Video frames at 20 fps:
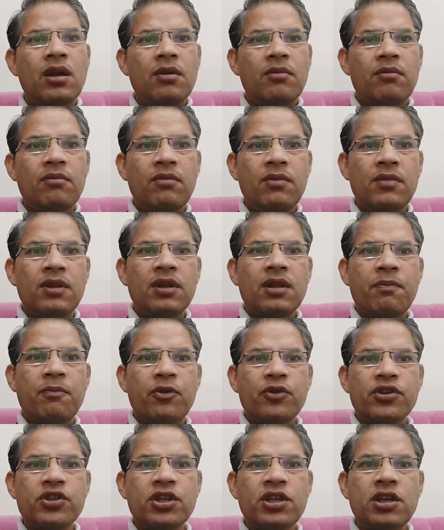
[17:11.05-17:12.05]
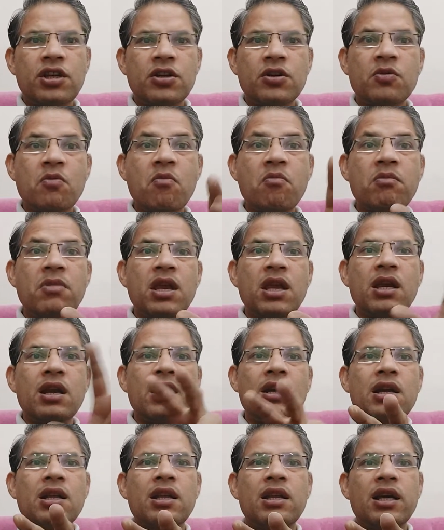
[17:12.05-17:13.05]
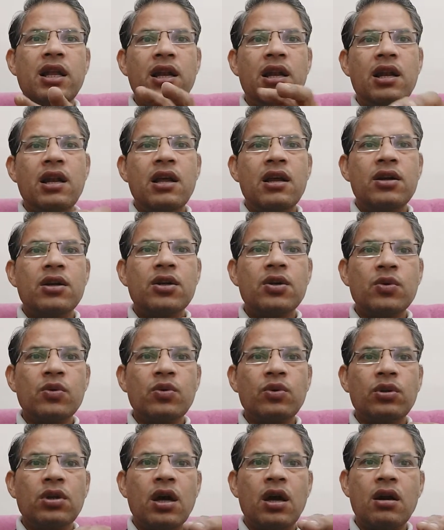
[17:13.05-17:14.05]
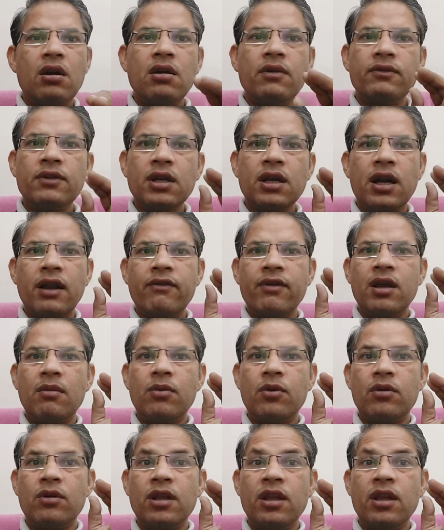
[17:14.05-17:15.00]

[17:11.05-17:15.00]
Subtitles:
the posterior to medial 2/3 of the clavicle bone.